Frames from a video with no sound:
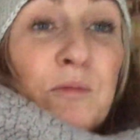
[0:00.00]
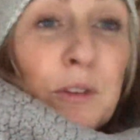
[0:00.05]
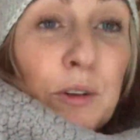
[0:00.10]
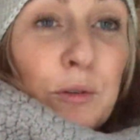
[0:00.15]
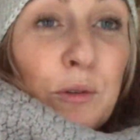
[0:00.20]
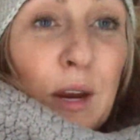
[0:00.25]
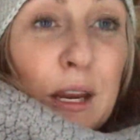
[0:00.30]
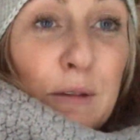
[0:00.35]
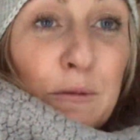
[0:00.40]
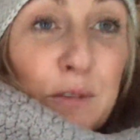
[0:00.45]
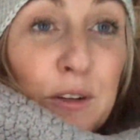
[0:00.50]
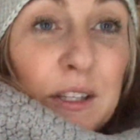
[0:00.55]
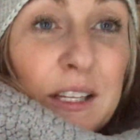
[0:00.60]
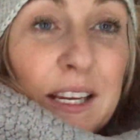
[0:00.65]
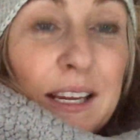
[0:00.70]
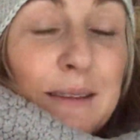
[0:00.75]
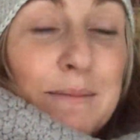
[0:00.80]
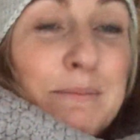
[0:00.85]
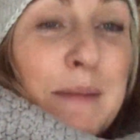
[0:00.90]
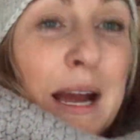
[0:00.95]

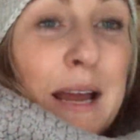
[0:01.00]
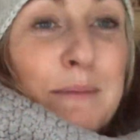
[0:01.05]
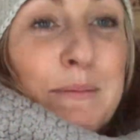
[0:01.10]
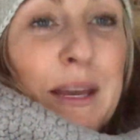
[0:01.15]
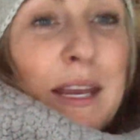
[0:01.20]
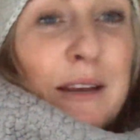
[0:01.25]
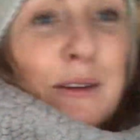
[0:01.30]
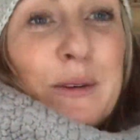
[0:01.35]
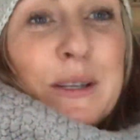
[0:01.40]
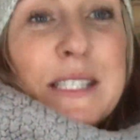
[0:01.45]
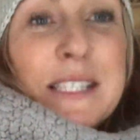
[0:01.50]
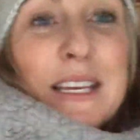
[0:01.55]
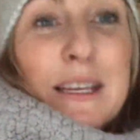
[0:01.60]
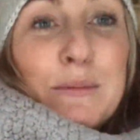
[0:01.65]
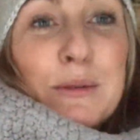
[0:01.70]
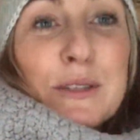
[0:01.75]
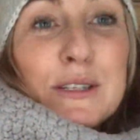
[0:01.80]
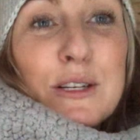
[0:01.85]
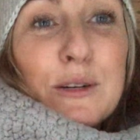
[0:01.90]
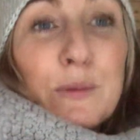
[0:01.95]
Gratefully, my bank was
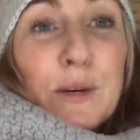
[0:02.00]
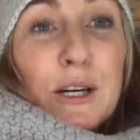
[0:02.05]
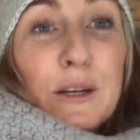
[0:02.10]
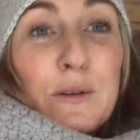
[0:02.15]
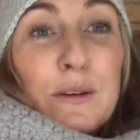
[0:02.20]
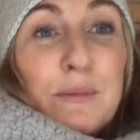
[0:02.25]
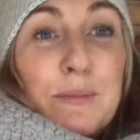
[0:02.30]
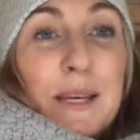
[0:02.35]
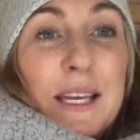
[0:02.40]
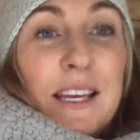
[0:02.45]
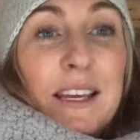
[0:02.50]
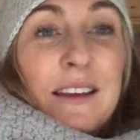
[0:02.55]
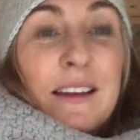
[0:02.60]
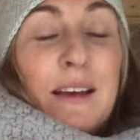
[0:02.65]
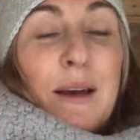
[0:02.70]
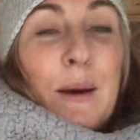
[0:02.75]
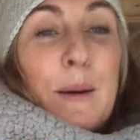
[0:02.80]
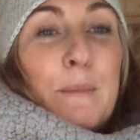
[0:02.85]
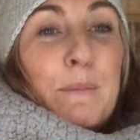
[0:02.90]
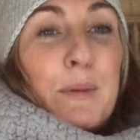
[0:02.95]
able to work with me,
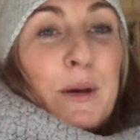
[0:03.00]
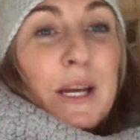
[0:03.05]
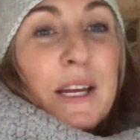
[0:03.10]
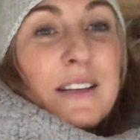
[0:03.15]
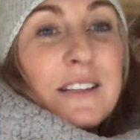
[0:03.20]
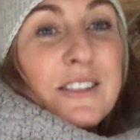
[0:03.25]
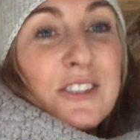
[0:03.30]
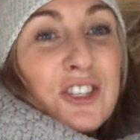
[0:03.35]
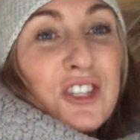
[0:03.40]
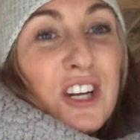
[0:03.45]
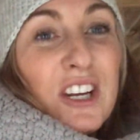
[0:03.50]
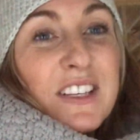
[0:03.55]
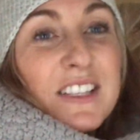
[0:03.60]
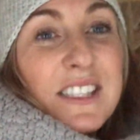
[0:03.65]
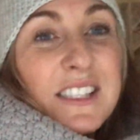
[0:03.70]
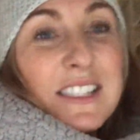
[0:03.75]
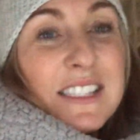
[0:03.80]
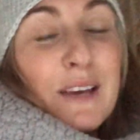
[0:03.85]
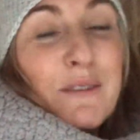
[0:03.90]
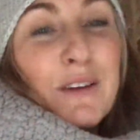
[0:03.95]
but
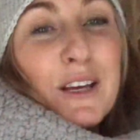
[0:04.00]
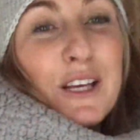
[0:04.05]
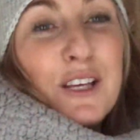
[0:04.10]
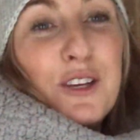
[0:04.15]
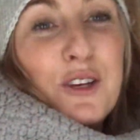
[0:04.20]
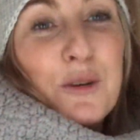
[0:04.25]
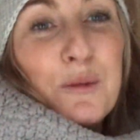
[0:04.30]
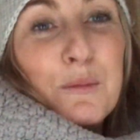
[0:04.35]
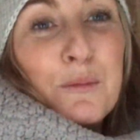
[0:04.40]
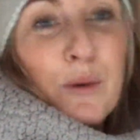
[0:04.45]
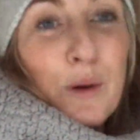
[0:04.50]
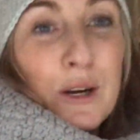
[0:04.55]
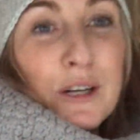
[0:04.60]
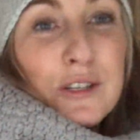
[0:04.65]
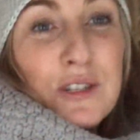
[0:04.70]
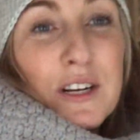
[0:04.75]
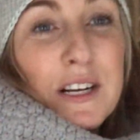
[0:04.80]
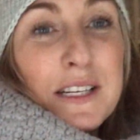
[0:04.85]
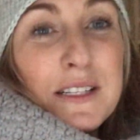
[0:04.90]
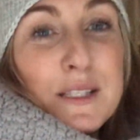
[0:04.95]
just giving you more
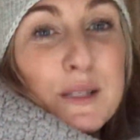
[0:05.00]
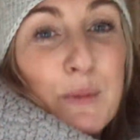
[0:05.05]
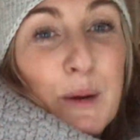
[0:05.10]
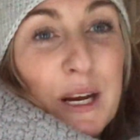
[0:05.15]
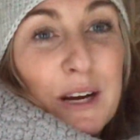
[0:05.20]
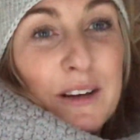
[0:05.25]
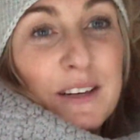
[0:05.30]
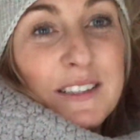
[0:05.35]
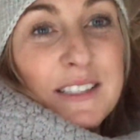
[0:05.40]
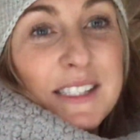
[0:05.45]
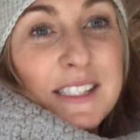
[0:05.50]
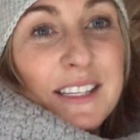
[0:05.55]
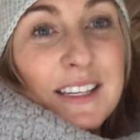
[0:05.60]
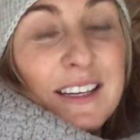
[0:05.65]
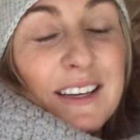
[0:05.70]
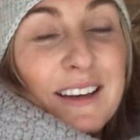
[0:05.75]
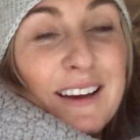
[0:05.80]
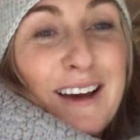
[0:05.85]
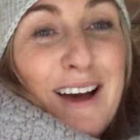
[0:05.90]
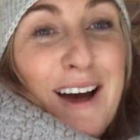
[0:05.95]

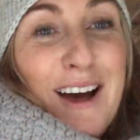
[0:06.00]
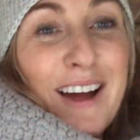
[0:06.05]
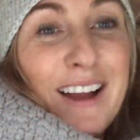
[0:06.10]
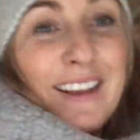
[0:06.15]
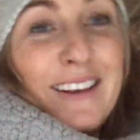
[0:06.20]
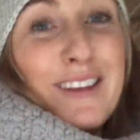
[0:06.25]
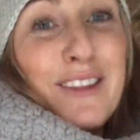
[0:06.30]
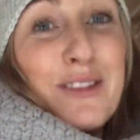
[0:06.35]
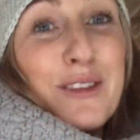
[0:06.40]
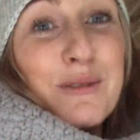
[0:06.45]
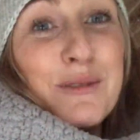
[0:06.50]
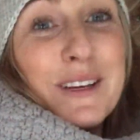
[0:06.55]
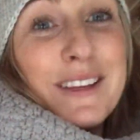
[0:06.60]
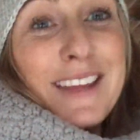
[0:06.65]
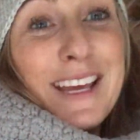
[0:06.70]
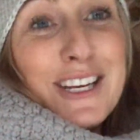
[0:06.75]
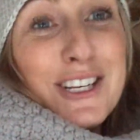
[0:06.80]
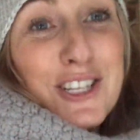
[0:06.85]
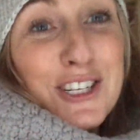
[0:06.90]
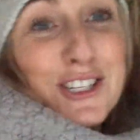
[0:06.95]
transparency on the
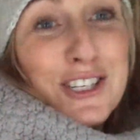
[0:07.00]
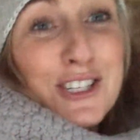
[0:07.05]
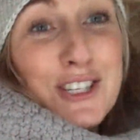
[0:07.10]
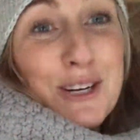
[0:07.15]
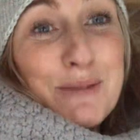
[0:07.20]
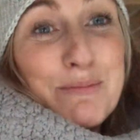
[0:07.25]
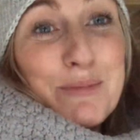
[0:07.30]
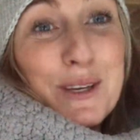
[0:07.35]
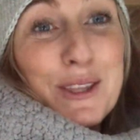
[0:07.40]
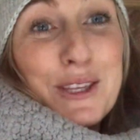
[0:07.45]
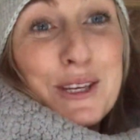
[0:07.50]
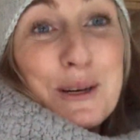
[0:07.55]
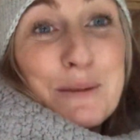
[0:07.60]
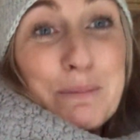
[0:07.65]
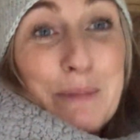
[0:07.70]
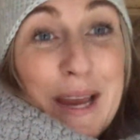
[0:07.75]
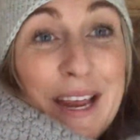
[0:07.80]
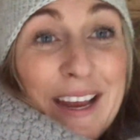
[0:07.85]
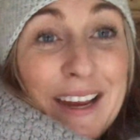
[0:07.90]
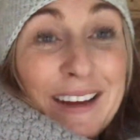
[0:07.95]
relationship with your
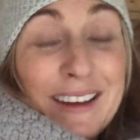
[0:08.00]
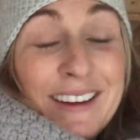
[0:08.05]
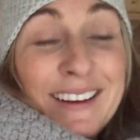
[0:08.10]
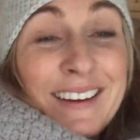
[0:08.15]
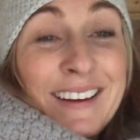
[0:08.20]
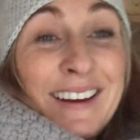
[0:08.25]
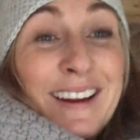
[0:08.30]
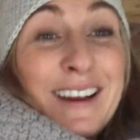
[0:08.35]
bank,